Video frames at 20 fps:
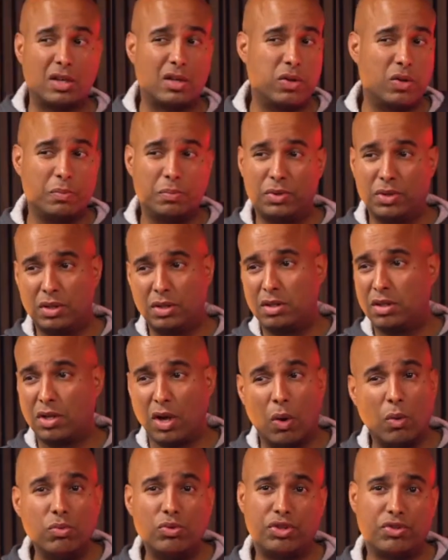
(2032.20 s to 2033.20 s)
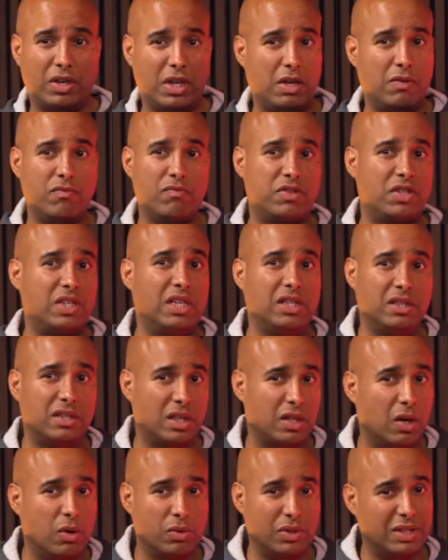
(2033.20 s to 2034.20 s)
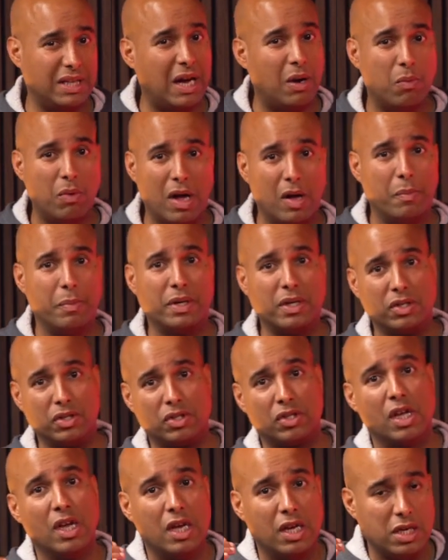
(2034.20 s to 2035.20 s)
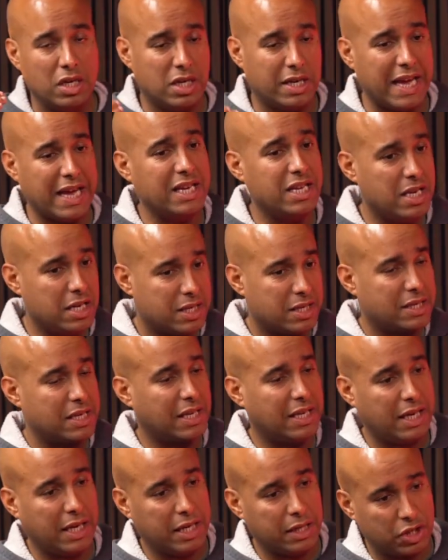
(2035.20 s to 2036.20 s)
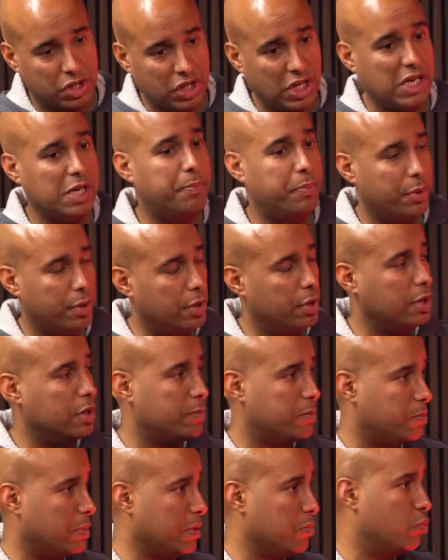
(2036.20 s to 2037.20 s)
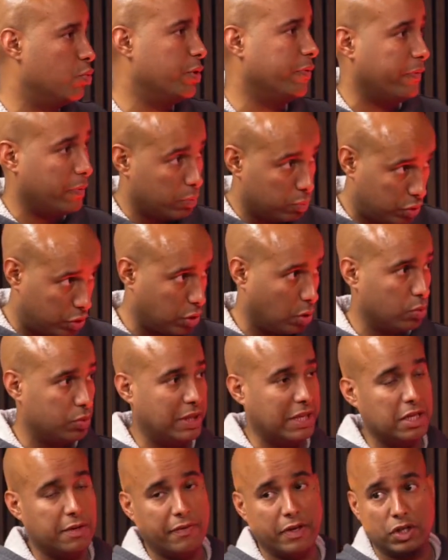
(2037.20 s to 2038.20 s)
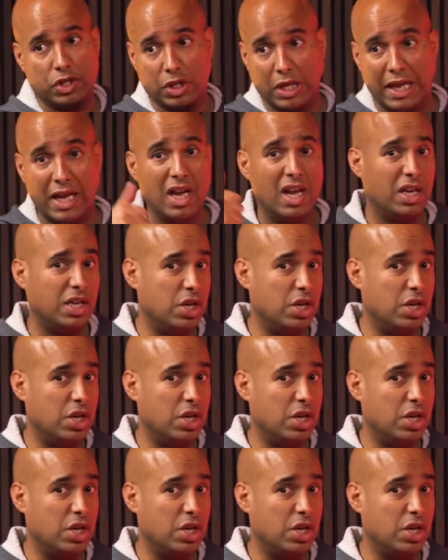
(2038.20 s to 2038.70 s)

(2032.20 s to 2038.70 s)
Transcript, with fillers: club don't treat season ticket holders that well because you're getting your ticket cheaper than it would if it was sold individually.